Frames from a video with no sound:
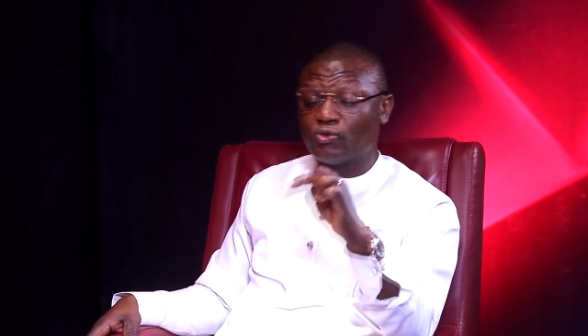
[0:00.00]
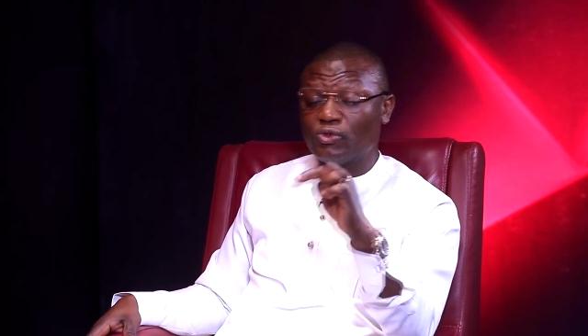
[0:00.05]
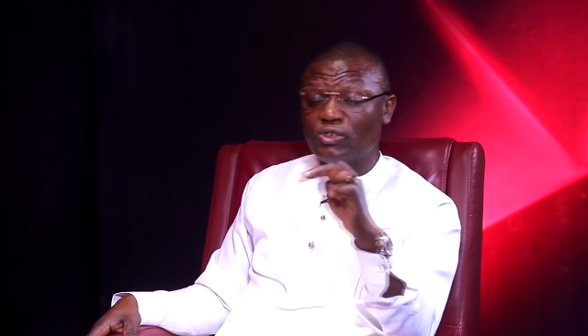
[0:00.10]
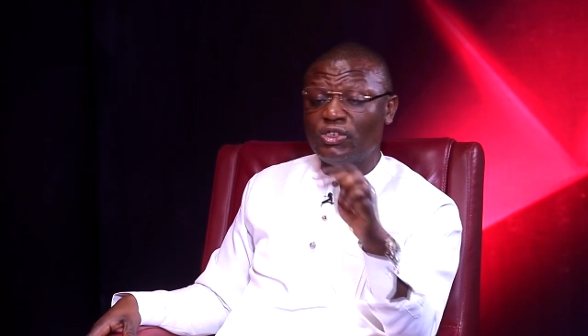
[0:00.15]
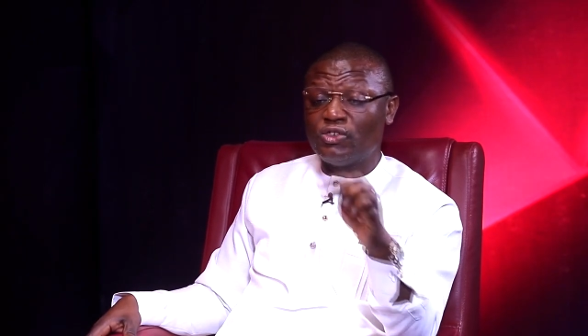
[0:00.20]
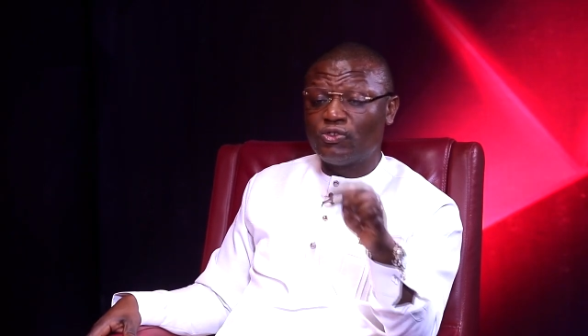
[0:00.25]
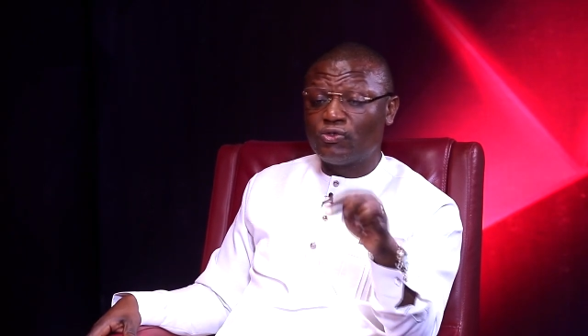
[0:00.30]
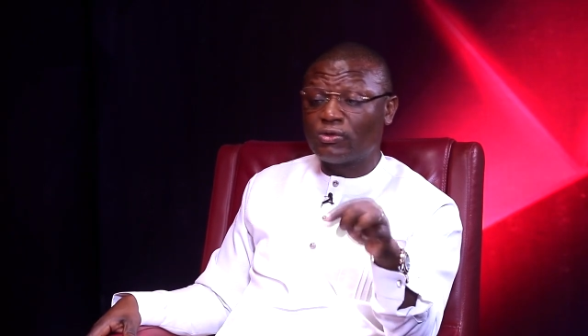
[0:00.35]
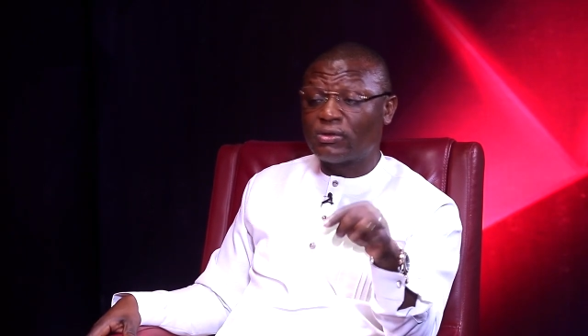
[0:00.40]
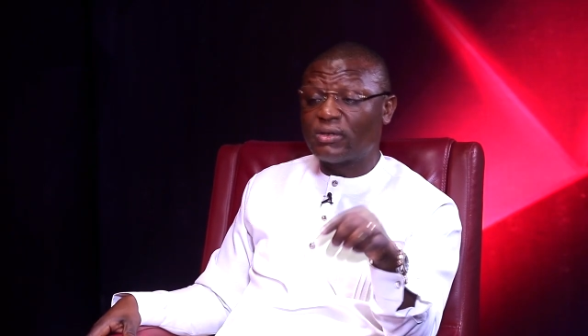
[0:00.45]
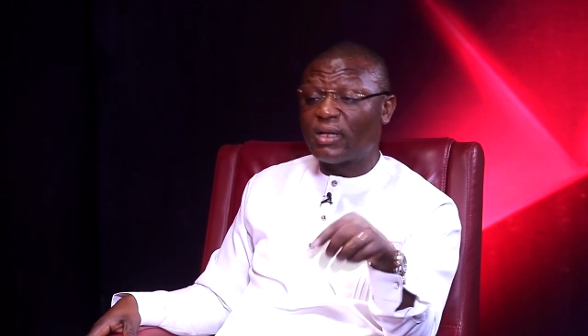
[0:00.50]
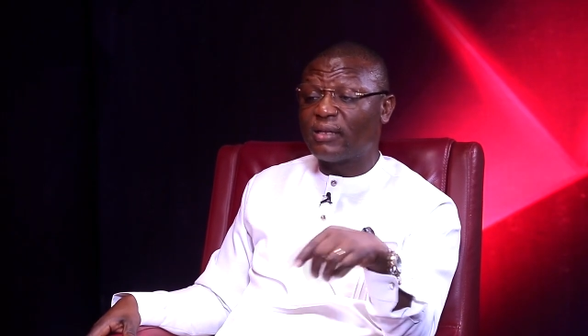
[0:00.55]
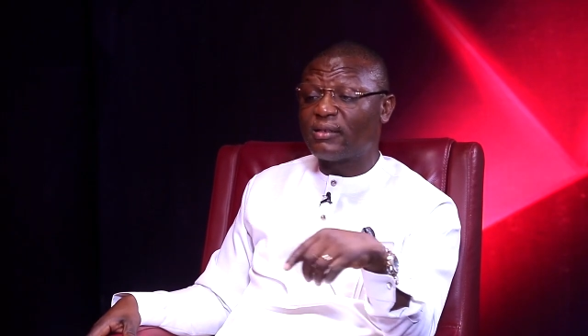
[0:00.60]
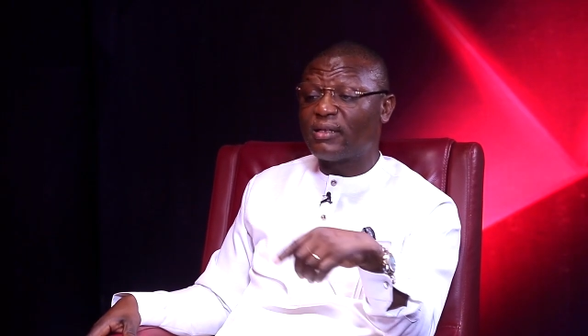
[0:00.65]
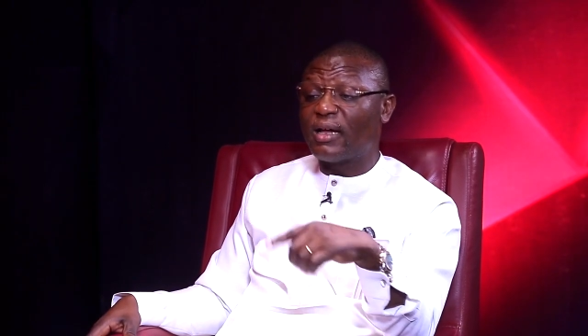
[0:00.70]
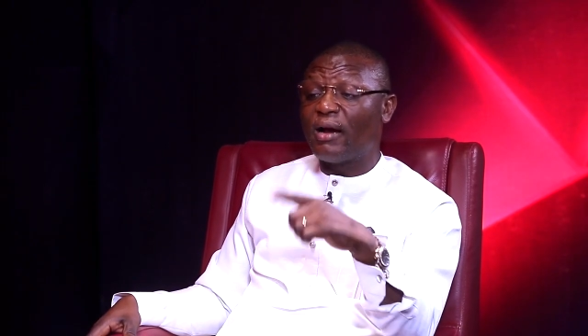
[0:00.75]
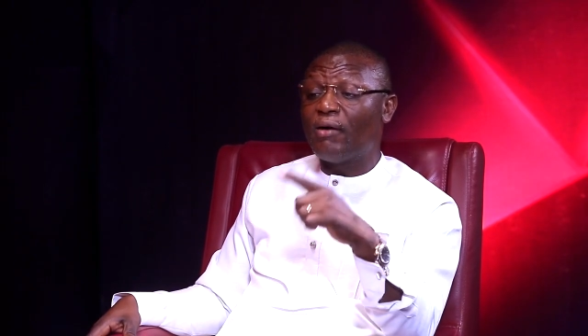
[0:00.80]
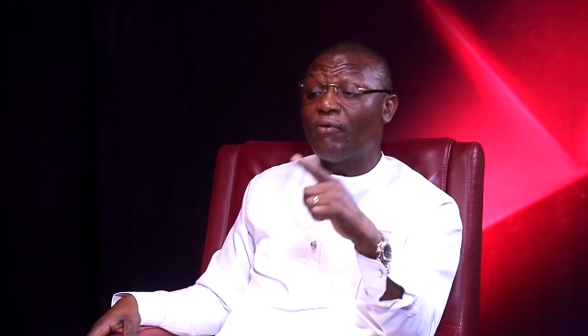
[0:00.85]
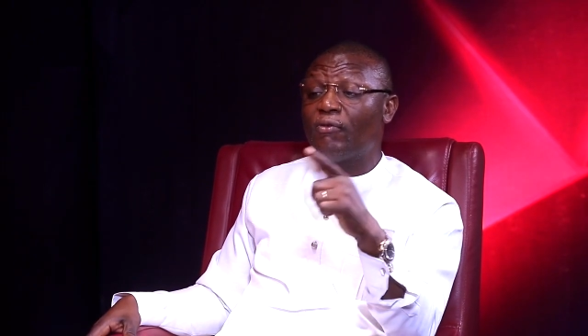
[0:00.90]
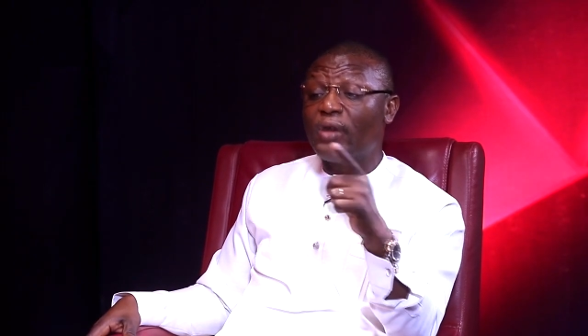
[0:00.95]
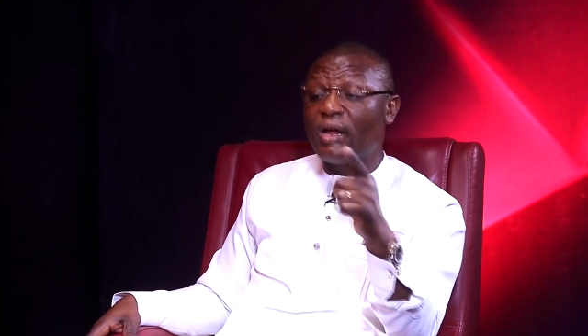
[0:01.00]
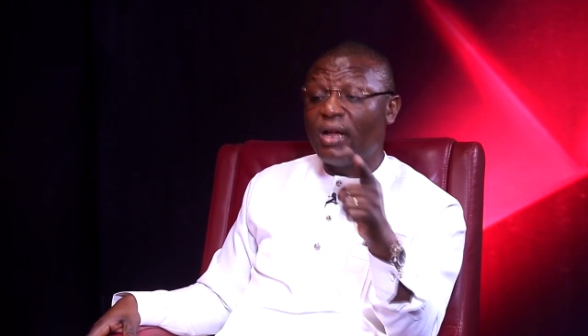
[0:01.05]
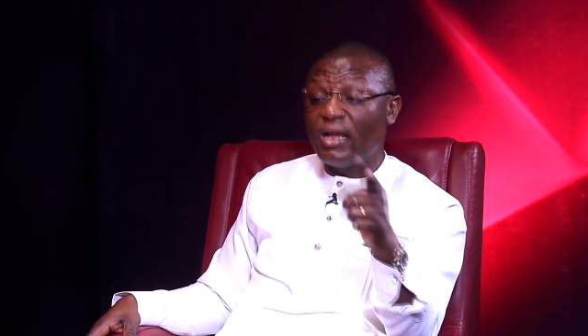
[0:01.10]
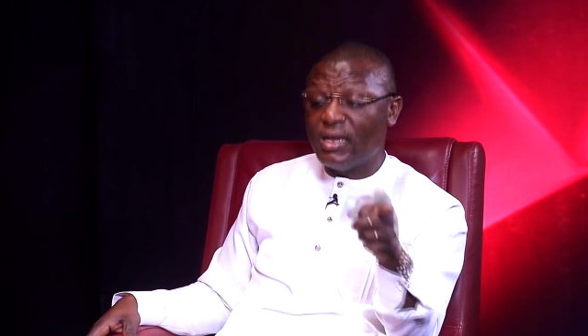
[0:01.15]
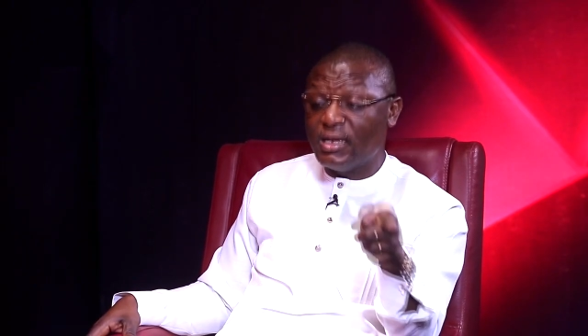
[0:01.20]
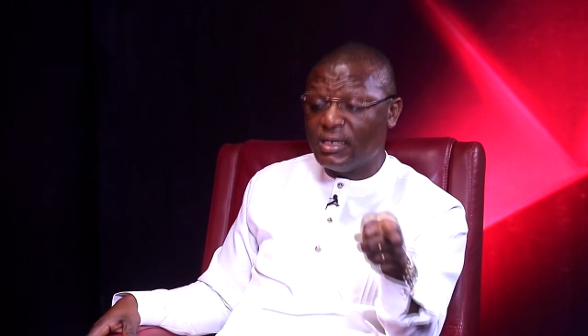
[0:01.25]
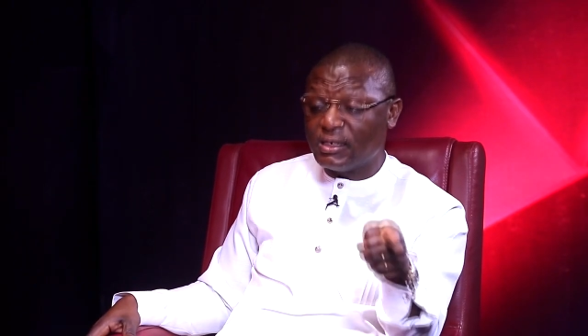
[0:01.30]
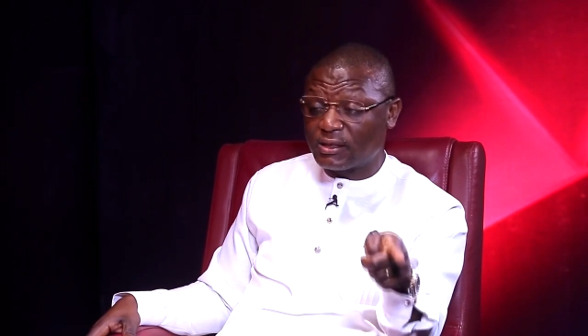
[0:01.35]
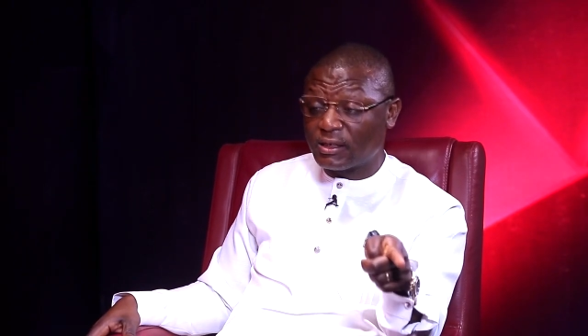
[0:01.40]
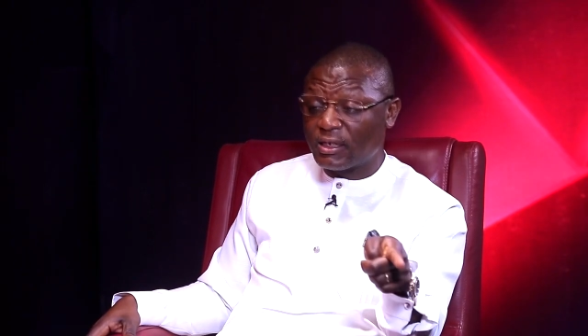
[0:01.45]
to issues that are
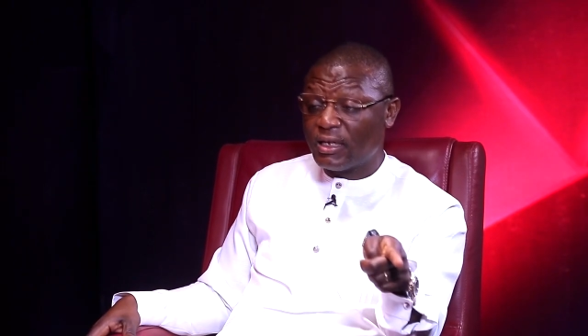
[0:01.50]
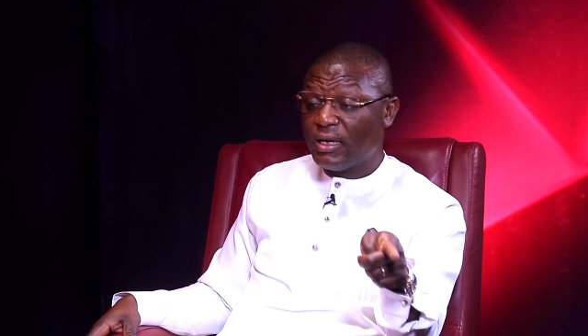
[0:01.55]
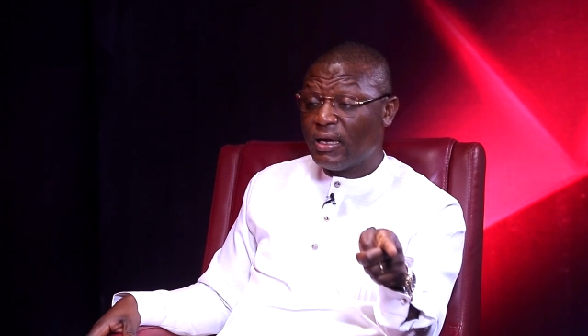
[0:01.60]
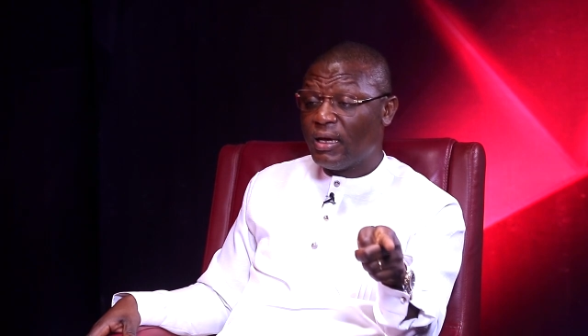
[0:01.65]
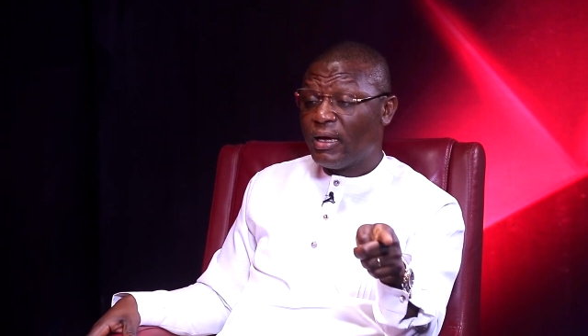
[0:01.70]
raised